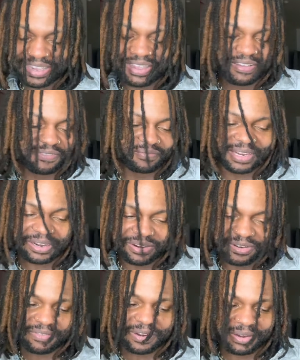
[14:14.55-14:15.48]

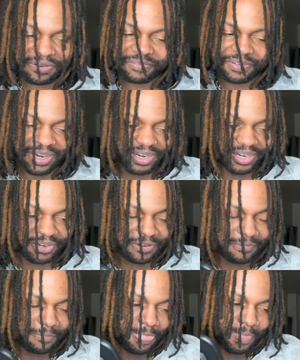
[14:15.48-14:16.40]
Very, very
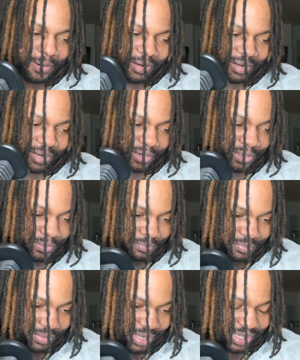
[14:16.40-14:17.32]
fire. I
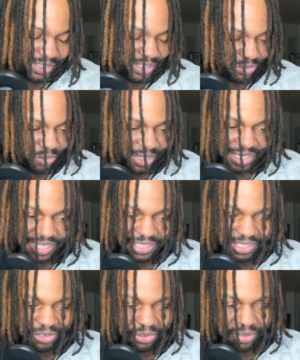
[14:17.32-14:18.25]
just want to get
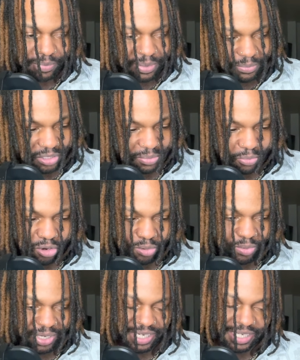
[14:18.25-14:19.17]
to know the members more,
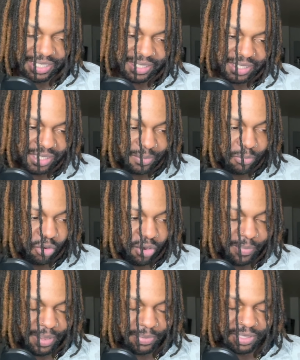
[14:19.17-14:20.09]
want to get to see more,
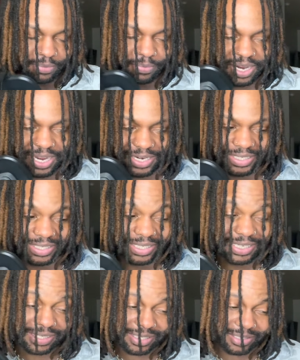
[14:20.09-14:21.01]
maybe some behind the
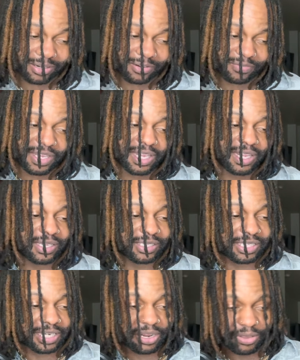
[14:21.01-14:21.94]
scenes stuff,
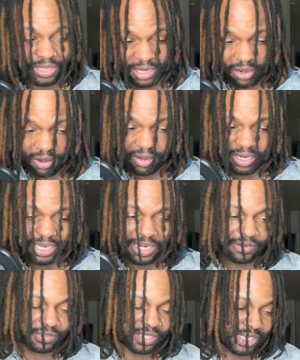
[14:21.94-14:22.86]
see how they are. Again,
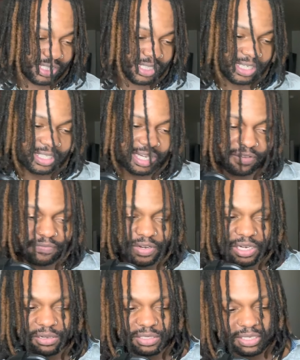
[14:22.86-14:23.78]
I've seen TikTok
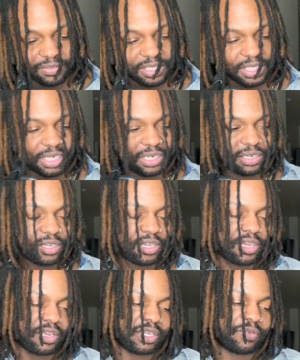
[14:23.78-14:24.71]
videos, I've seen
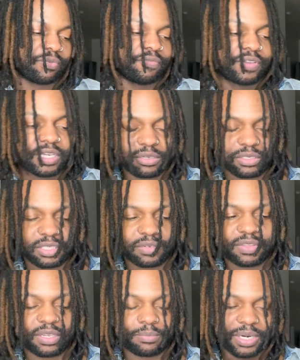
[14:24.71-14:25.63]
different videos
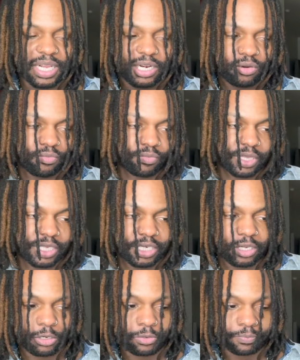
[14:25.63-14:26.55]
of them, but I don't really know